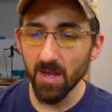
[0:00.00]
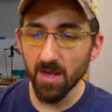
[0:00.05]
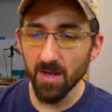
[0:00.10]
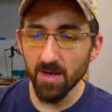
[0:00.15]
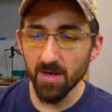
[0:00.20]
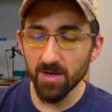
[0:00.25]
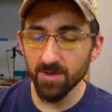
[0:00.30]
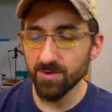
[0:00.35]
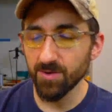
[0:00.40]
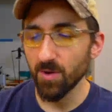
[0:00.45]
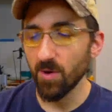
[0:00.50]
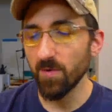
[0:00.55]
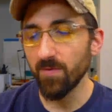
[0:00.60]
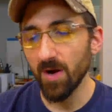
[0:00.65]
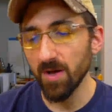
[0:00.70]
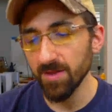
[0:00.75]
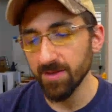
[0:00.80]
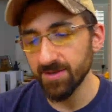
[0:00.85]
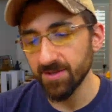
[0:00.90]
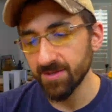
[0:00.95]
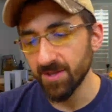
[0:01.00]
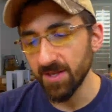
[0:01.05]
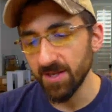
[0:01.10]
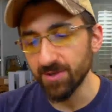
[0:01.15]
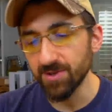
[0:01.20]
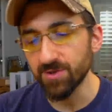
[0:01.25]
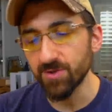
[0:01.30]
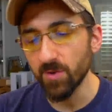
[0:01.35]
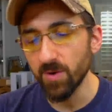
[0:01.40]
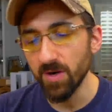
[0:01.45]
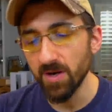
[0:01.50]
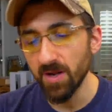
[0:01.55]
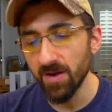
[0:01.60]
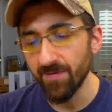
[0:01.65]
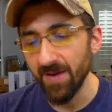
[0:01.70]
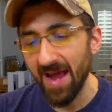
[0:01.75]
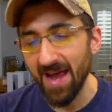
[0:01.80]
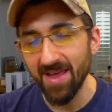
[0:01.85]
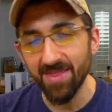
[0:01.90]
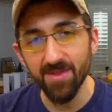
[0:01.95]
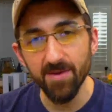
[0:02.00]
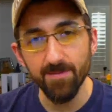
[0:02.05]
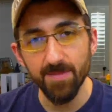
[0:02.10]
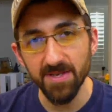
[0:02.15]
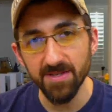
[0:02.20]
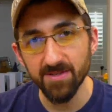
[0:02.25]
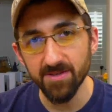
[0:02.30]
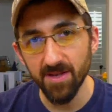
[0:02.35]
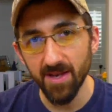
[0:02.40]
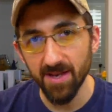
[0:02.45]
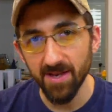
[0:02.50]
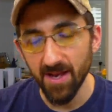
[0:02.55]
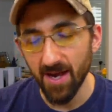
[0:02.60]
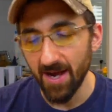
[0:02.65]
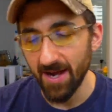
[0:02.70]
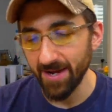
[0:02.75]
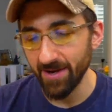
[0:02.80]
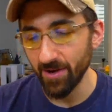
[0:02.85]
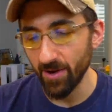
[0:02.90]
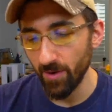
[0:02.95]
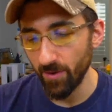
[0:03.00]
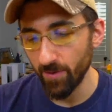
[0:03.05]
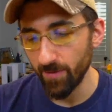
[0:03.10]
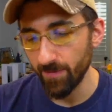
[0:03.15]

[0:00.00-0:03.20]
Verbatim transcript: So overall, this is the story of Athamas and Ino.